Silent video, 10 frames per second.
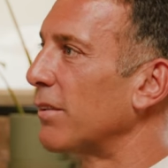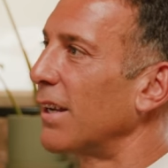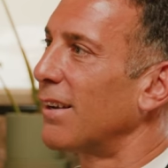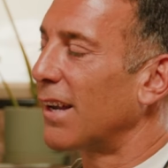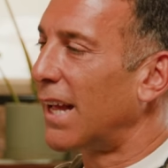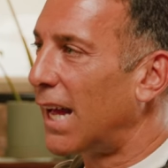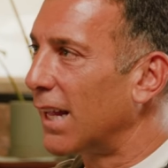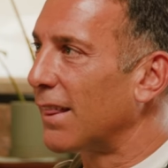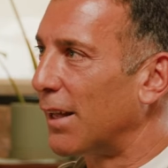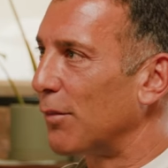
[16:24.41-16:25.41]
I kind of
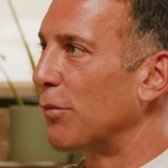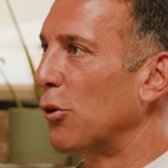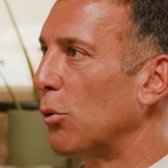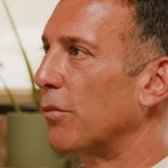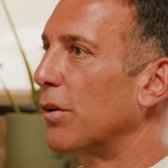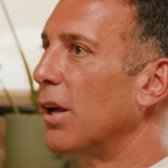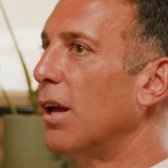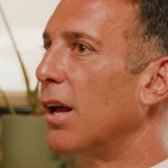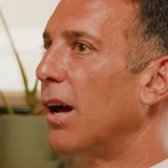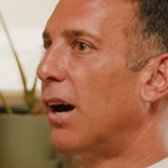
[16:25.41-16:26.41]
had that view of
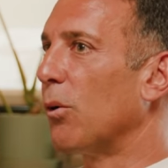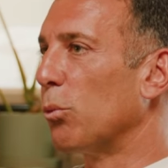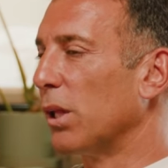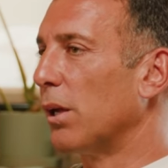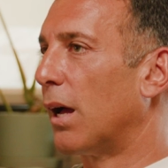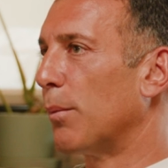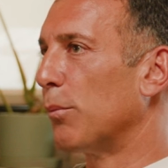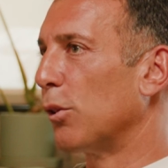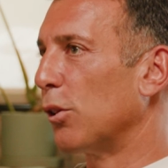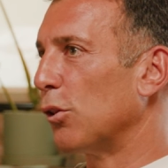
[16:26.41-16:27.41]
I really
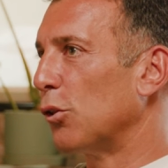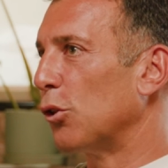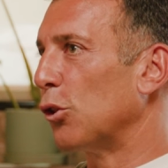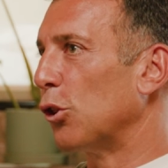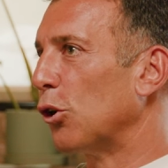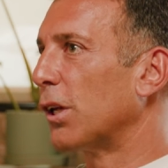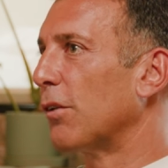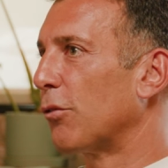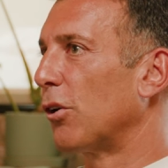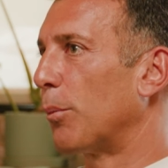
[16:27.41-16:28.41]
am looking
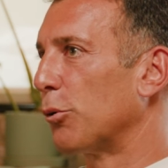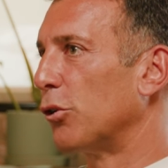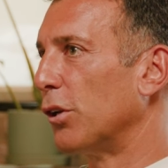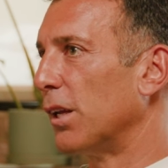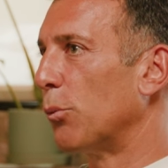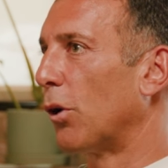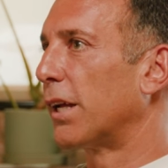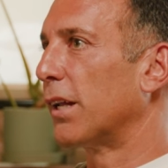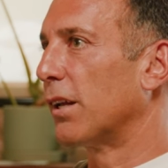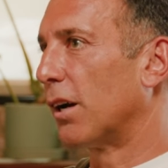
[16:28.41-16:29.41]
for an opportunity where I
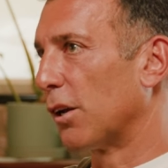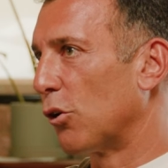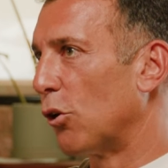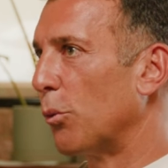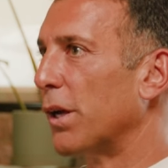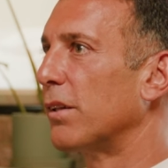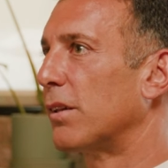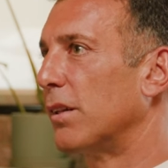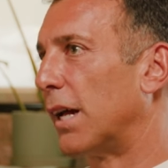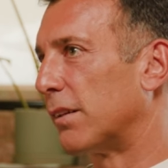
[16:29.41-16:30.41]
can kind of go in
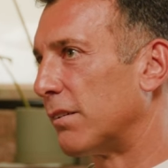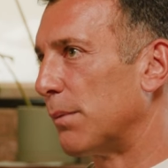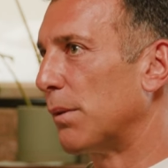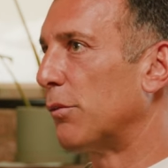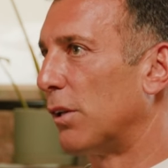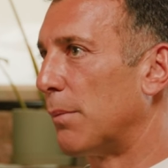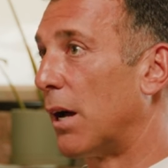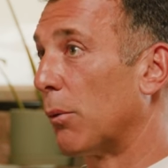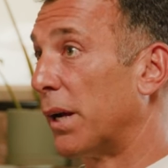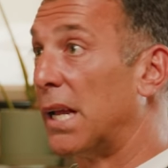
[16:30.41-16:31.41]
at the same level I'm
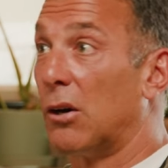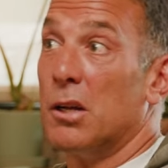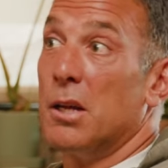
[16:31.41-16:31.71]
at right now.